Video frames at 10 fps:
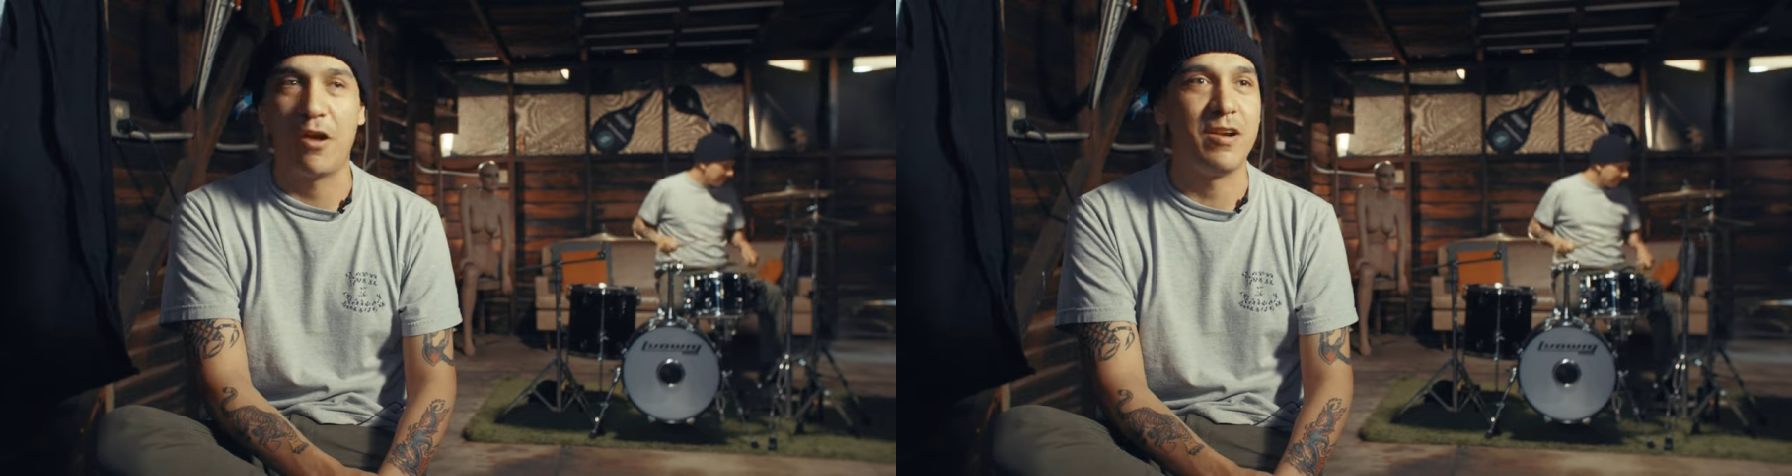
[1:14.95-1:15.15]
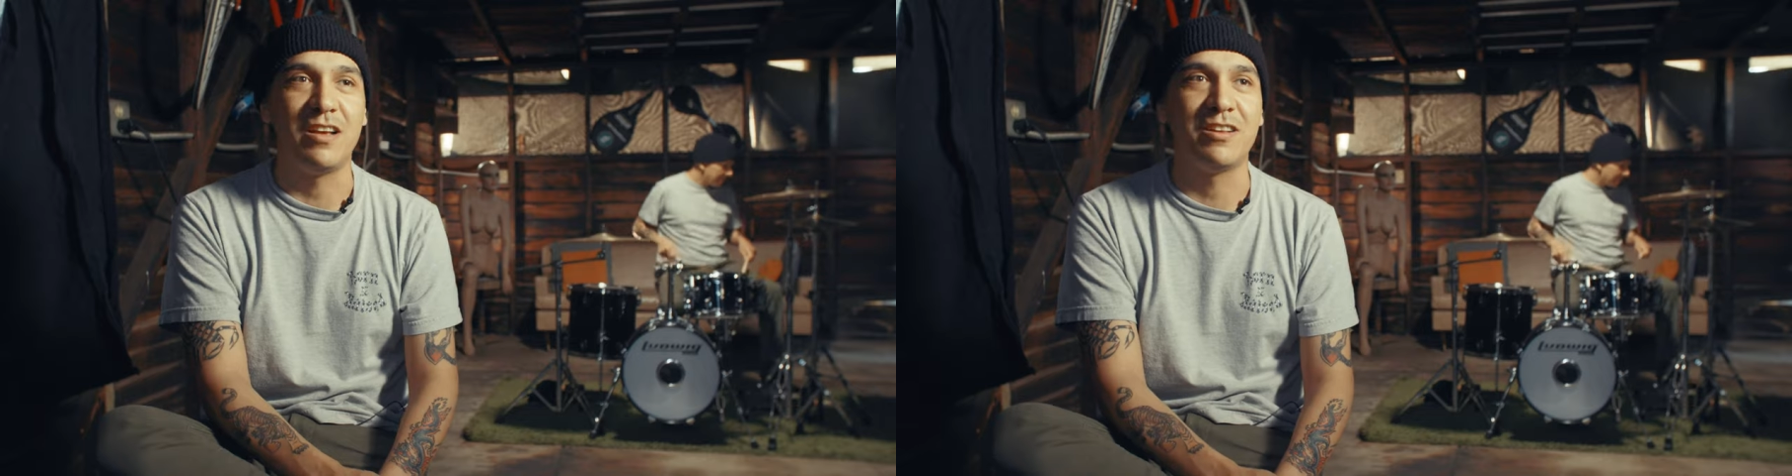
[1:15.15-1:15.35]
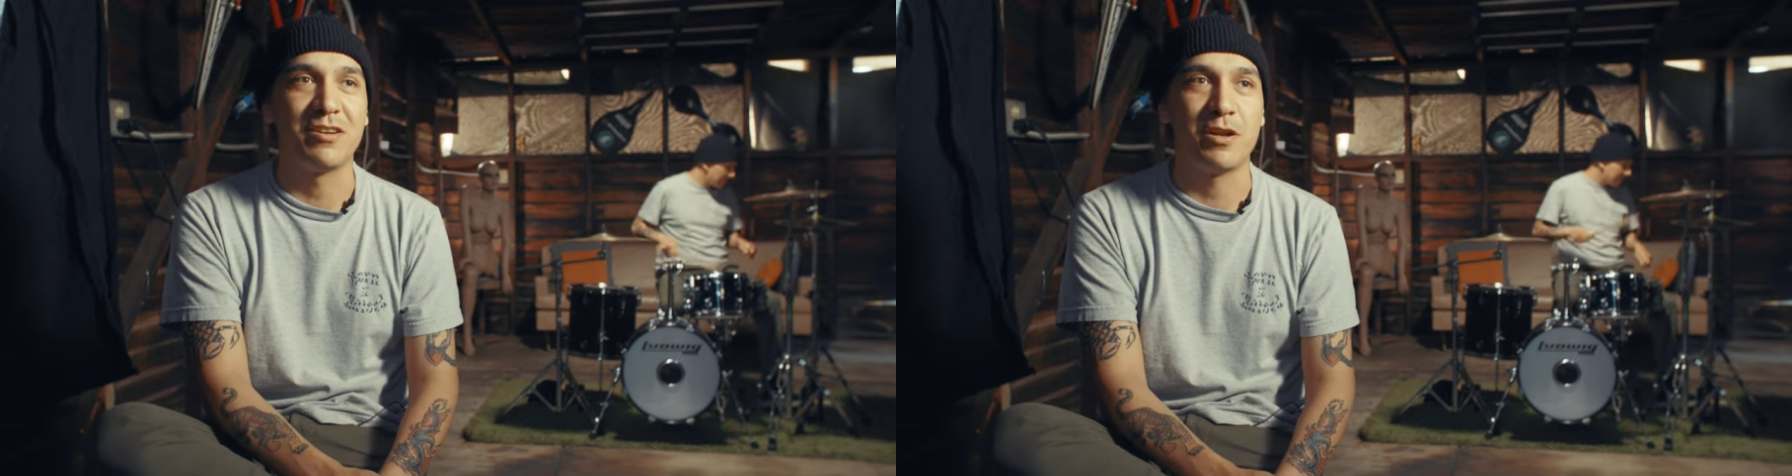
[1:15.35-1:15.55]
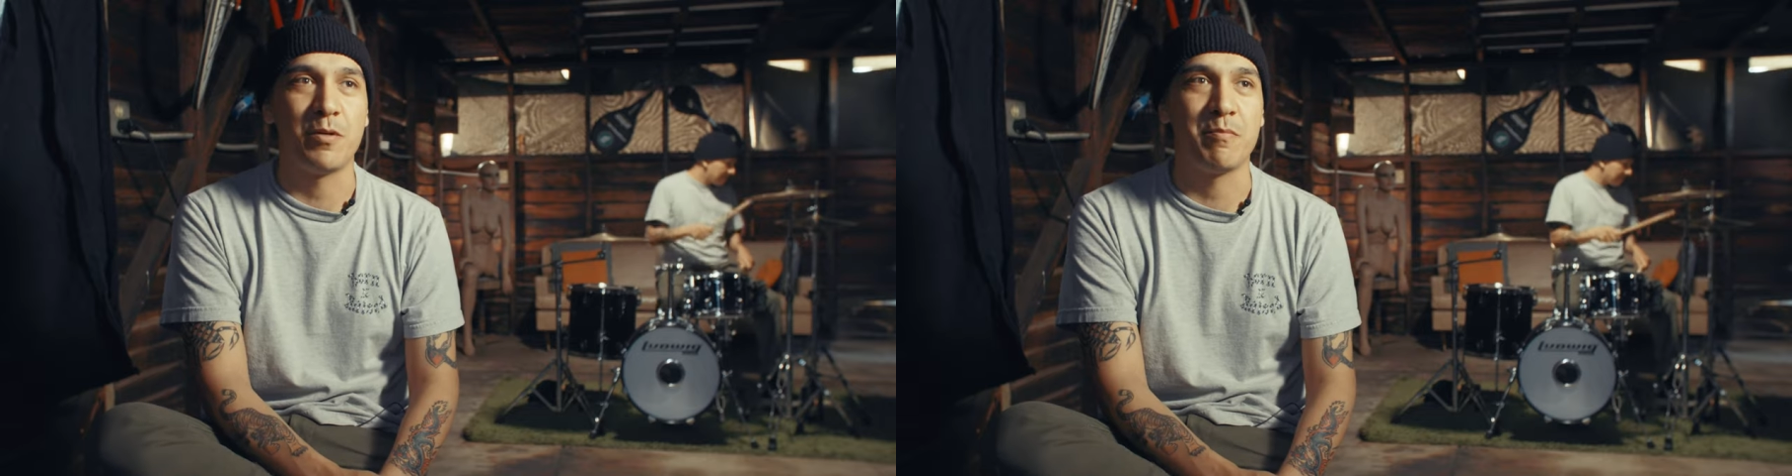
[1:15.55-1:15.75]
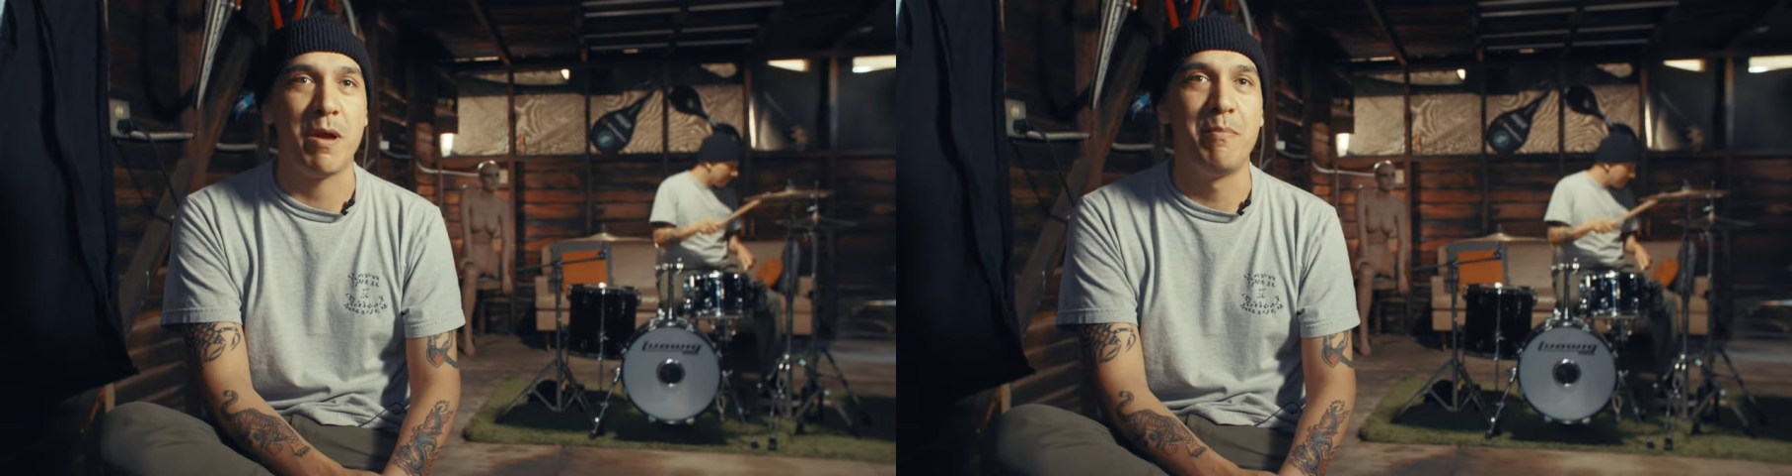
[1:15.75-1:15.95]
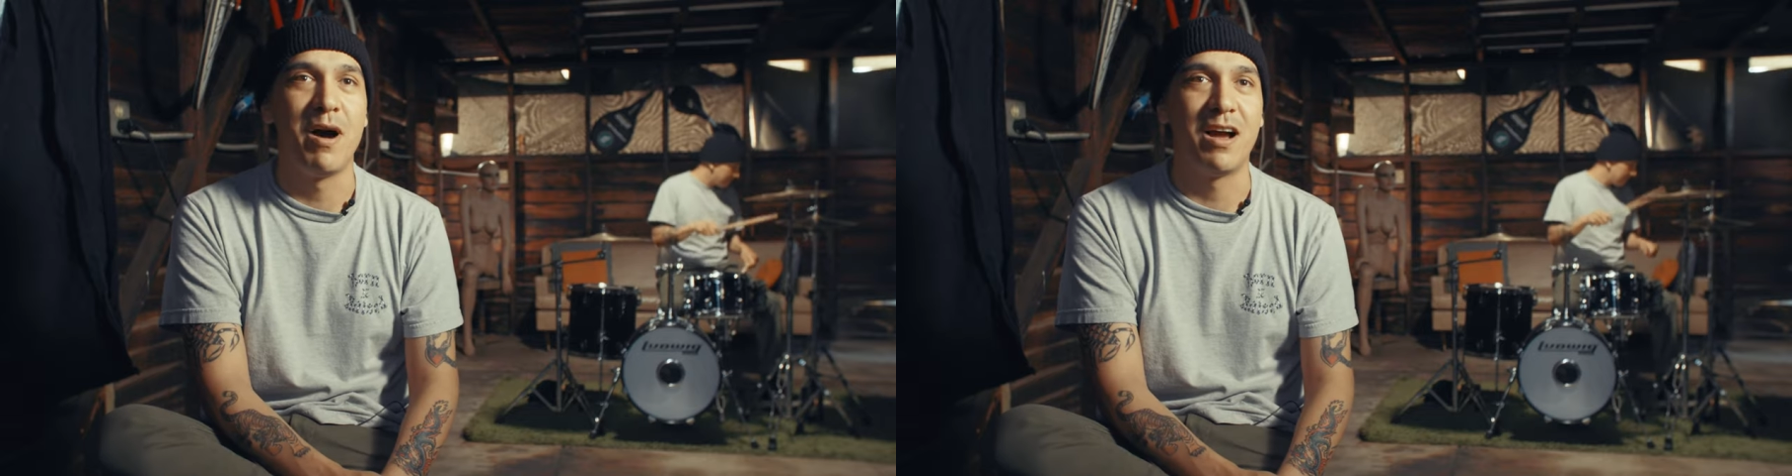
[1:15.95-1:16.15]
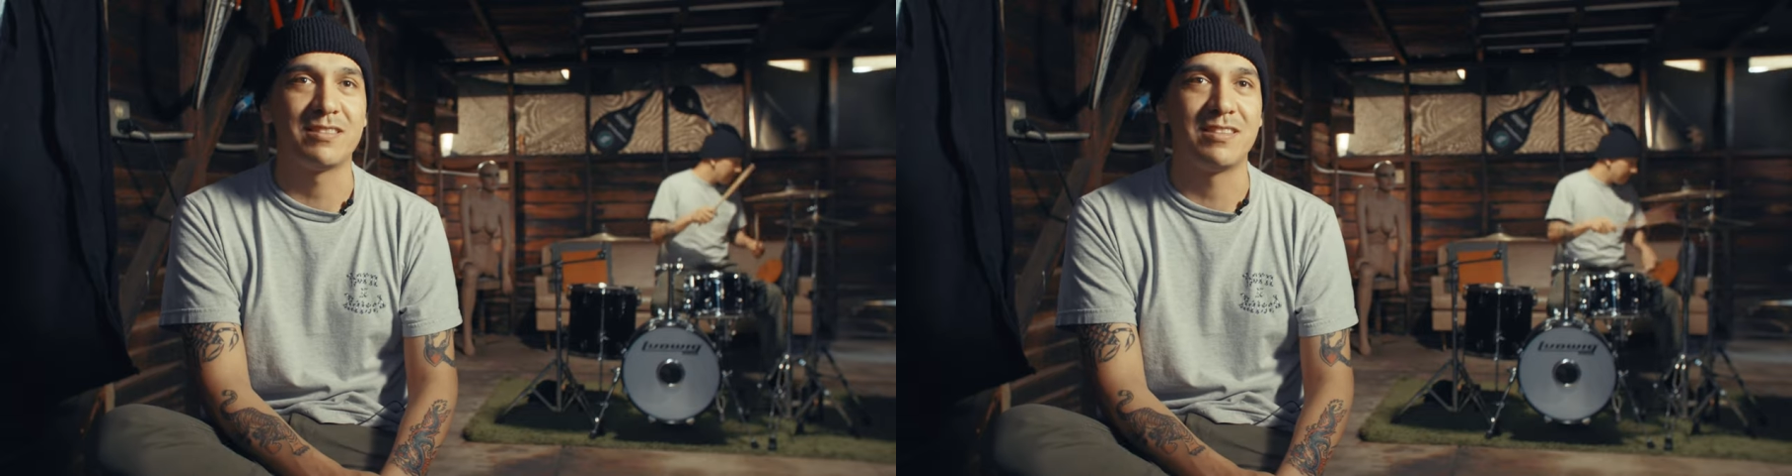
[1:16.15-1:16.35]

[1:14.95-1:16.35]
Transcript: already cleared it with my boss